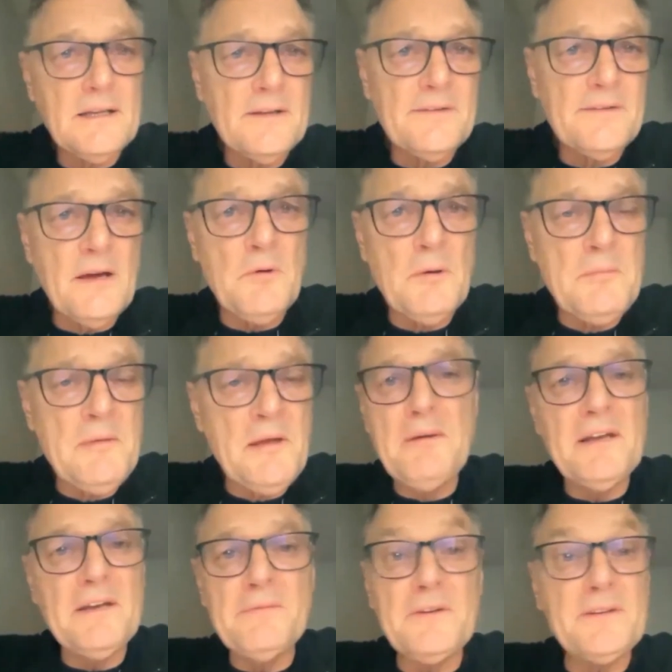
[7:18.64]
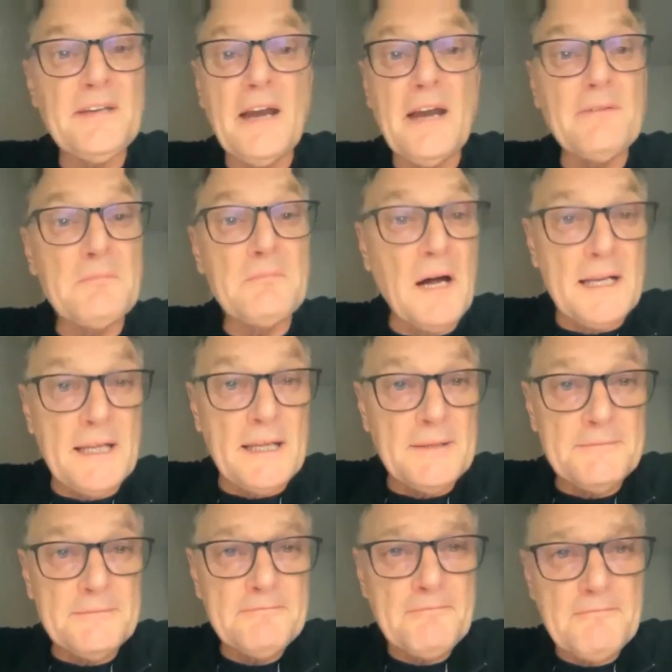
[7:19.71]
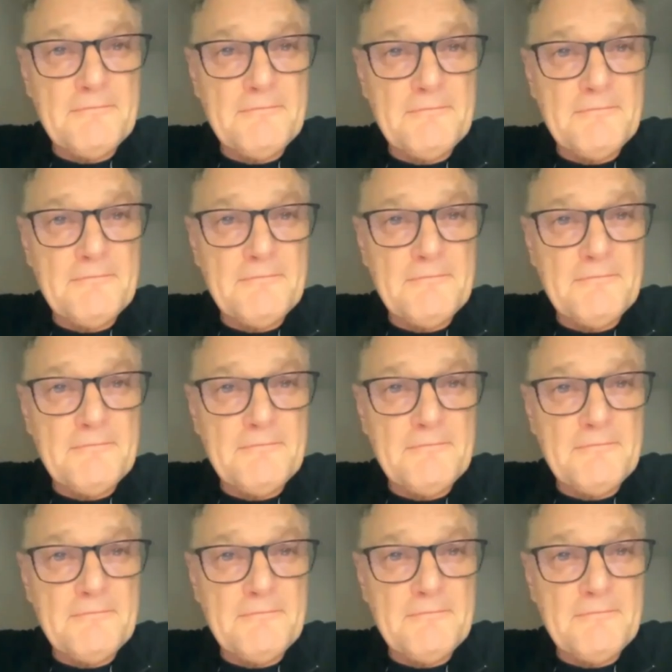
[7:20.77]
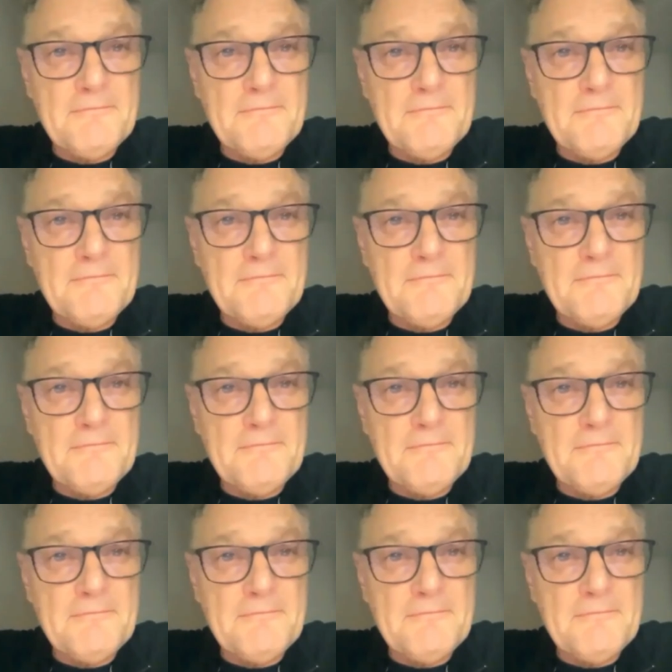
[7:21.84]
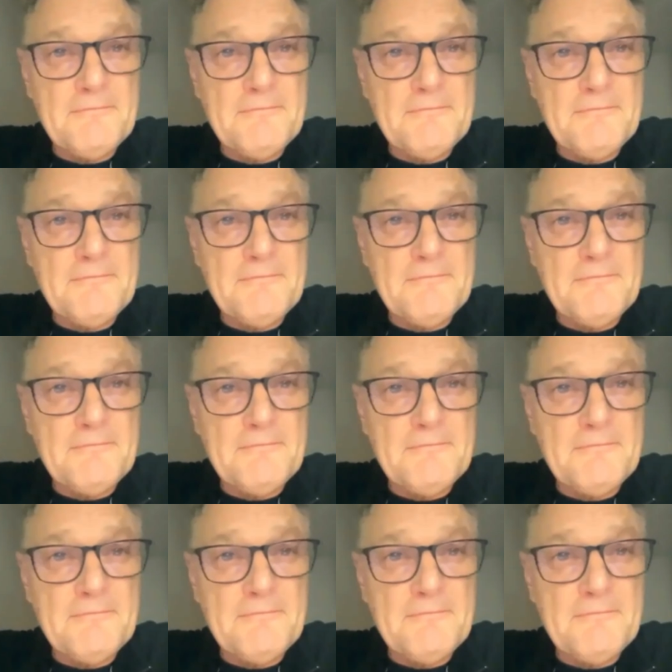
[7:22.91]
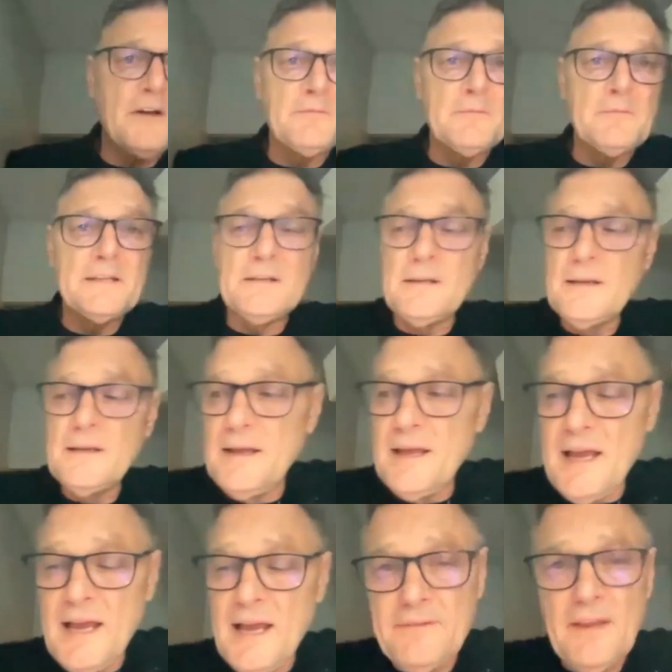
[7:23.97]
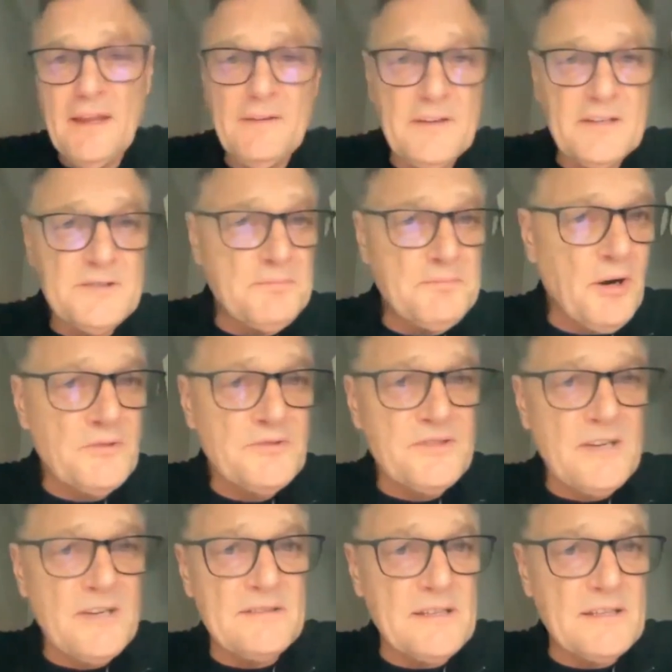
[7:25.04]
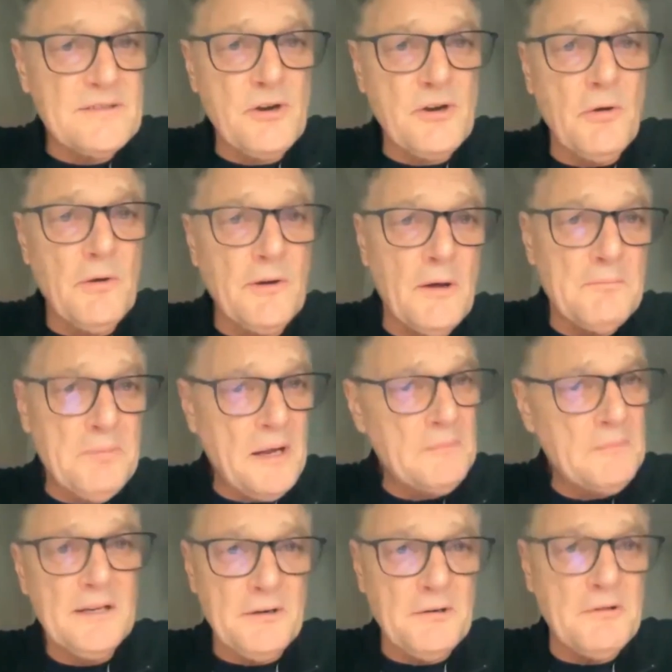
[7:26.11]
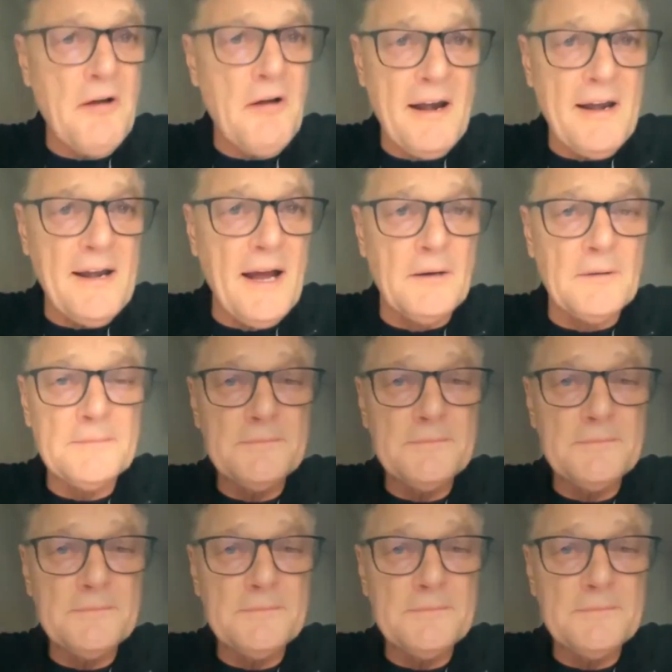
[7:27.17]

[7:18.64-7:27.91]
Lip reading: that will be a benefit to everybody. So that's it. Pray for the church and pray for the government and this process that's going on publicly right now.